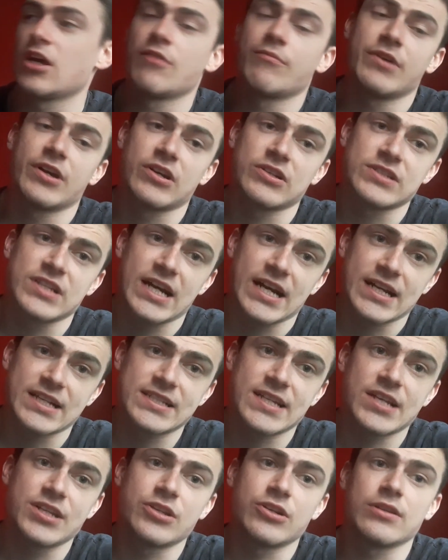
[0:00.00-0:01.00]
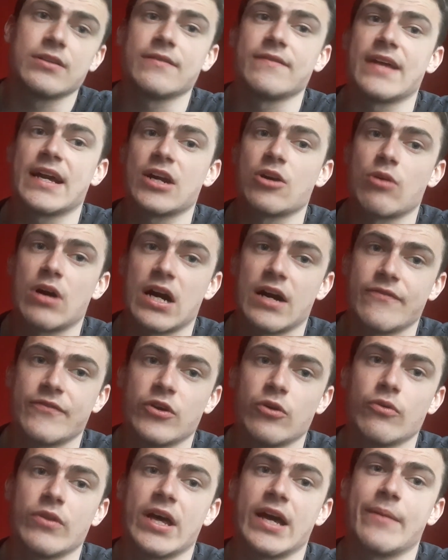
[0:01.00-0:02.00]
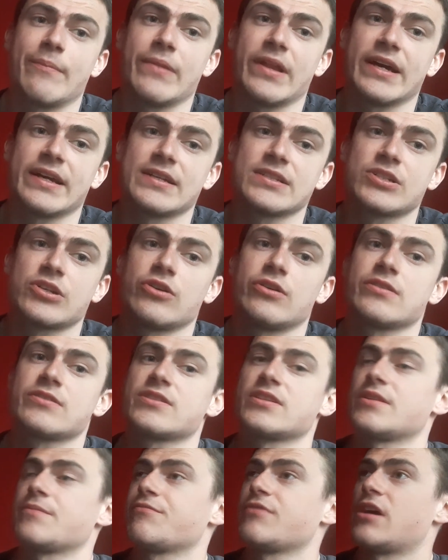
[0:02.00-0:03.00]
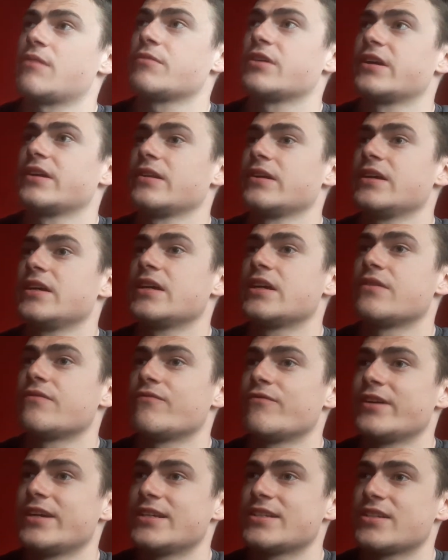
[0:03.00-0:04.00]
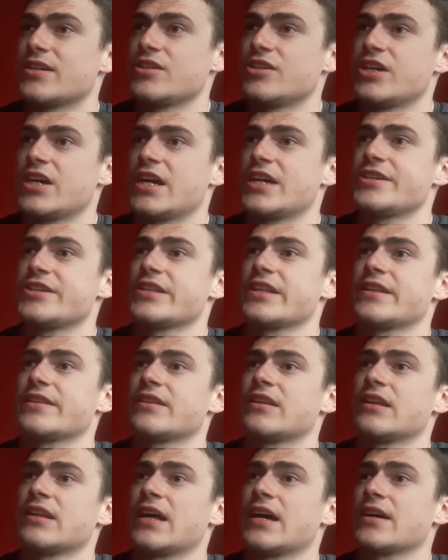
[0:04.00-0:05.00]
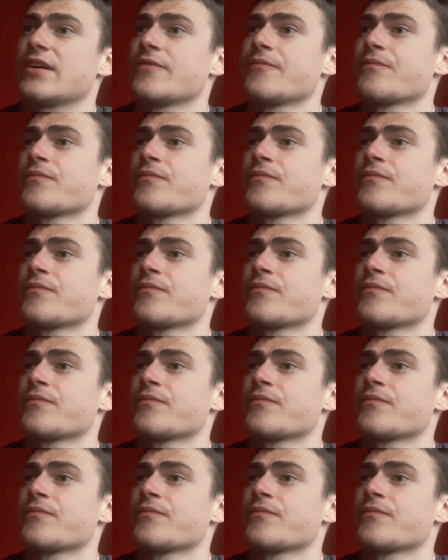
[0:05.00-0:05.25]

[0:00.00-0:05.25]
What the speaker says: because, like I said, you know, they've let quite a few of their players go to the Premier League in recent years. They let